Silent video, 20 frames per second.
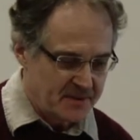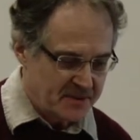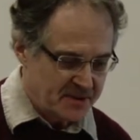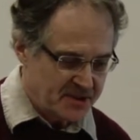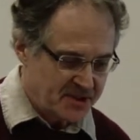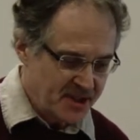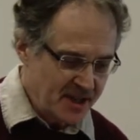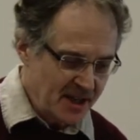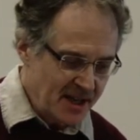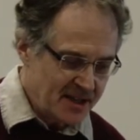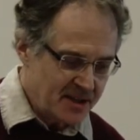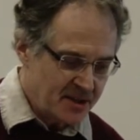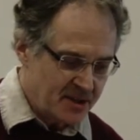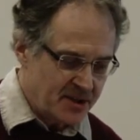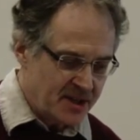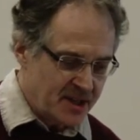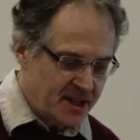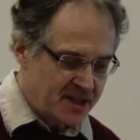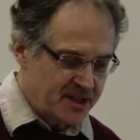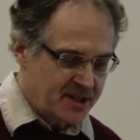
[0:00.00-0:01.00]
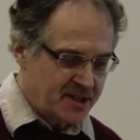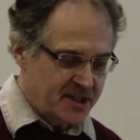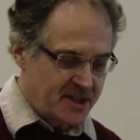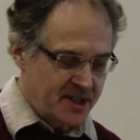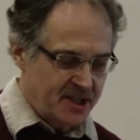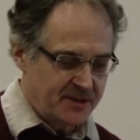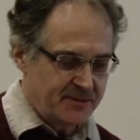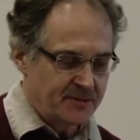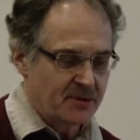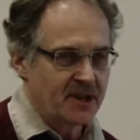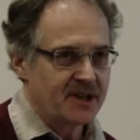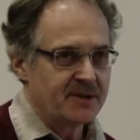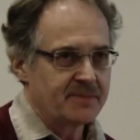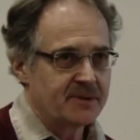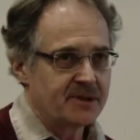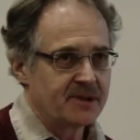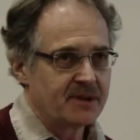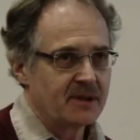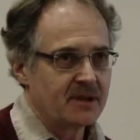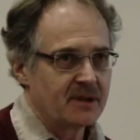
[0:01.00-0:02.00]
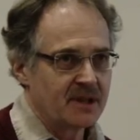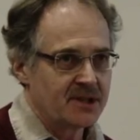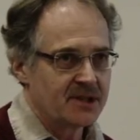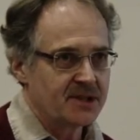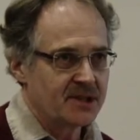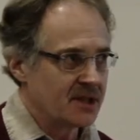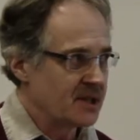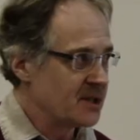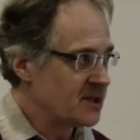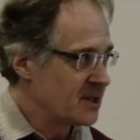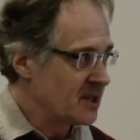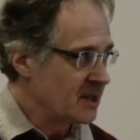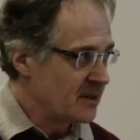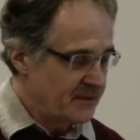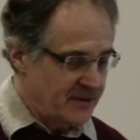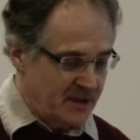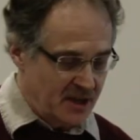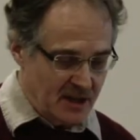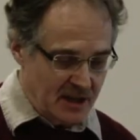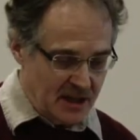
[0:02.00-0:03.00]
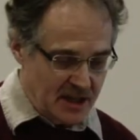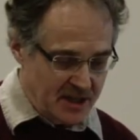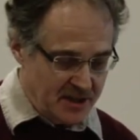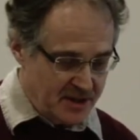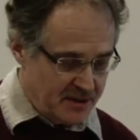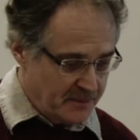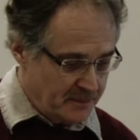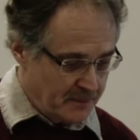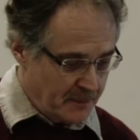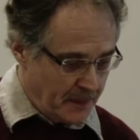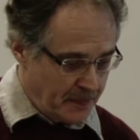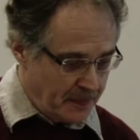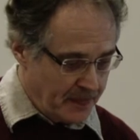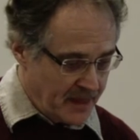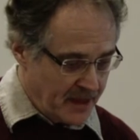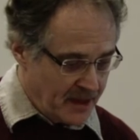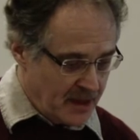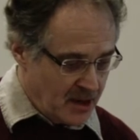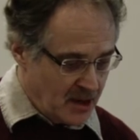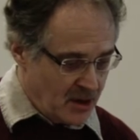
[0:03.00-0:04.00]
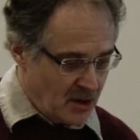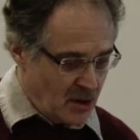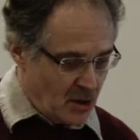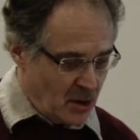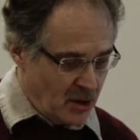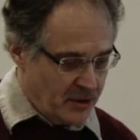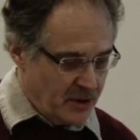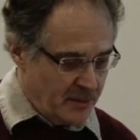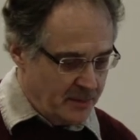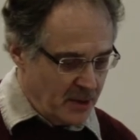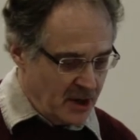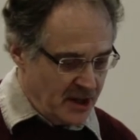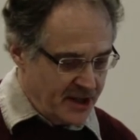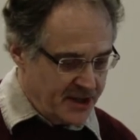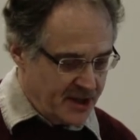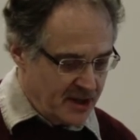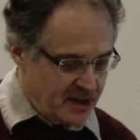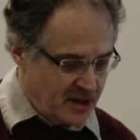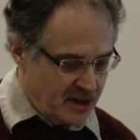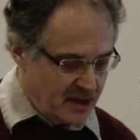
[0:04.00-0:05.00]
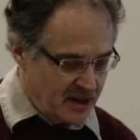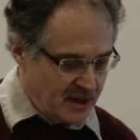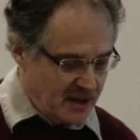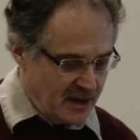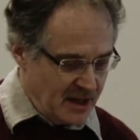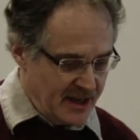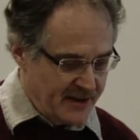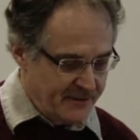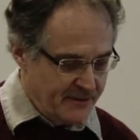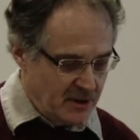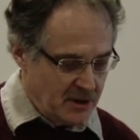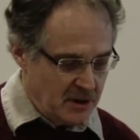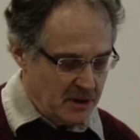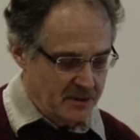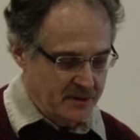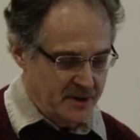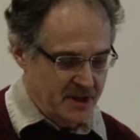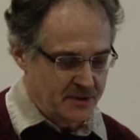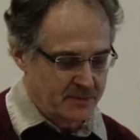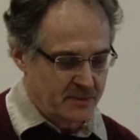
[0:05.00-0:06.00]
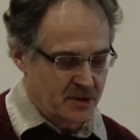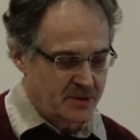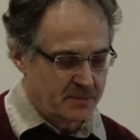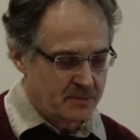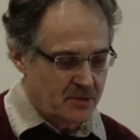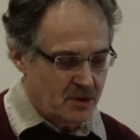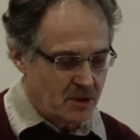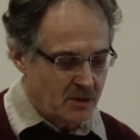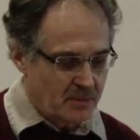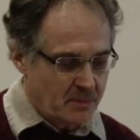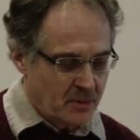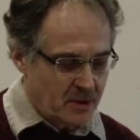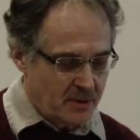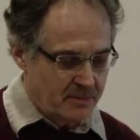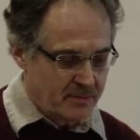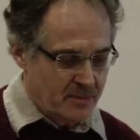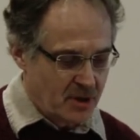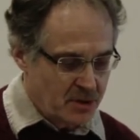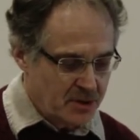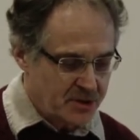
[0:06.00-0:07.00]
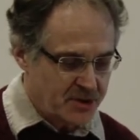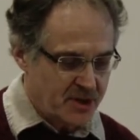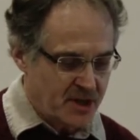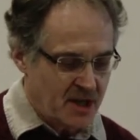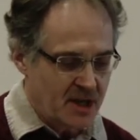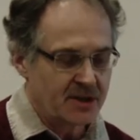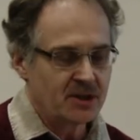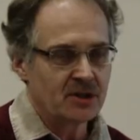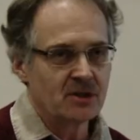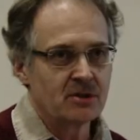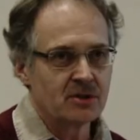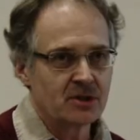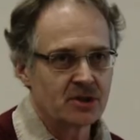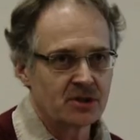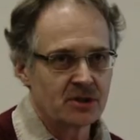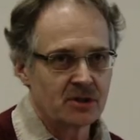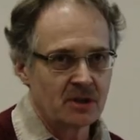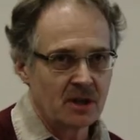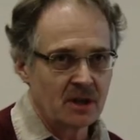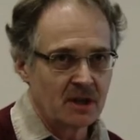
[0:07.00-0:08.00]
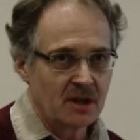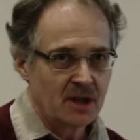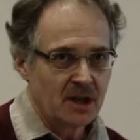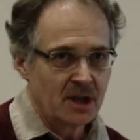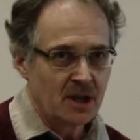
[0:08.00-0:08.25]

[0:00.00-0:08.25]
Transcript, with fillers: Still in the 90s, for instance, in Finland, on the political level, it was most unusual